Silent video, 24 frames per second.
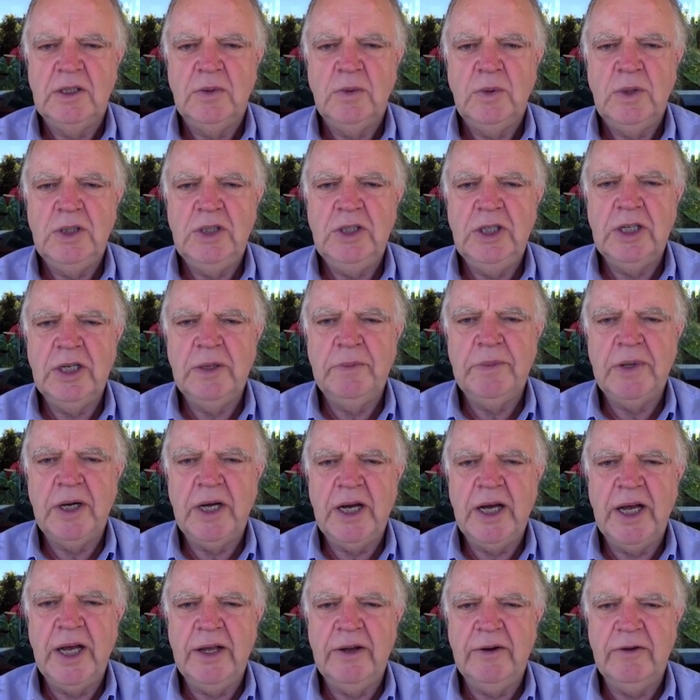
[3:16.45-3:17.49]
which you can
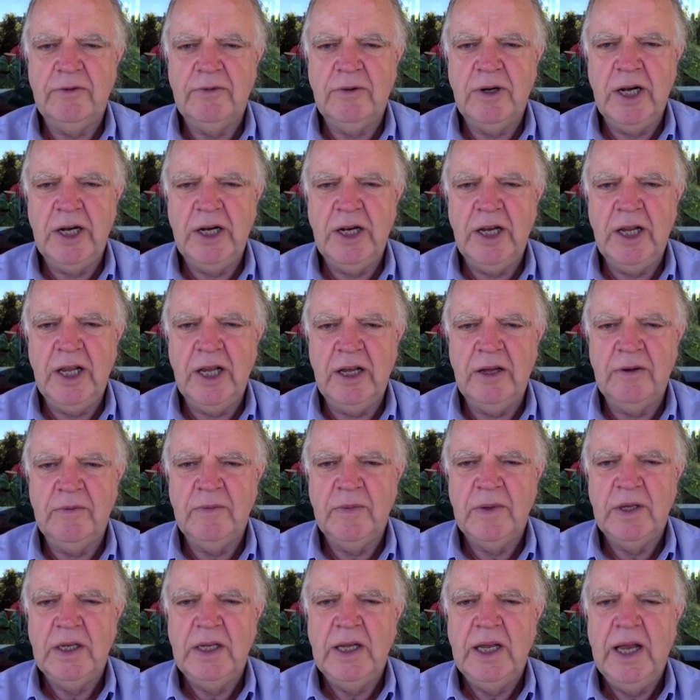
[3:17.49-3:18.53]
buy right now
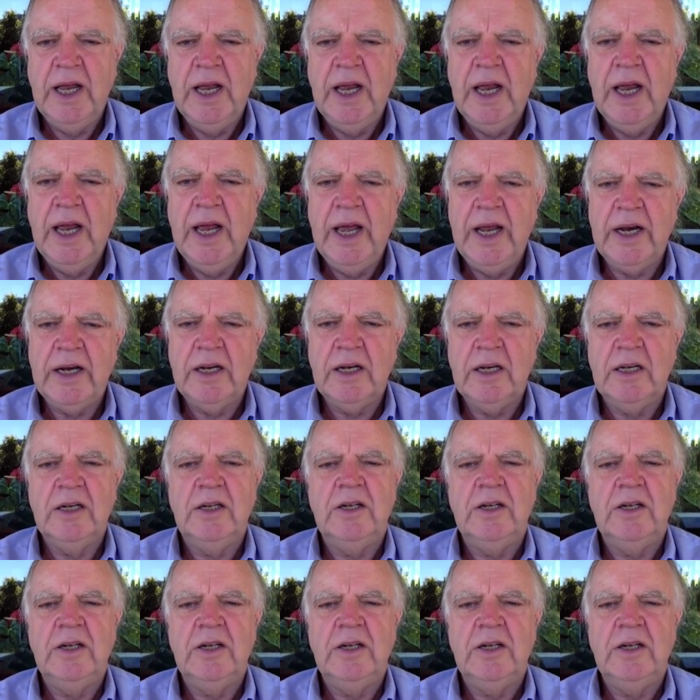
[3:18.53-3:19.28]
at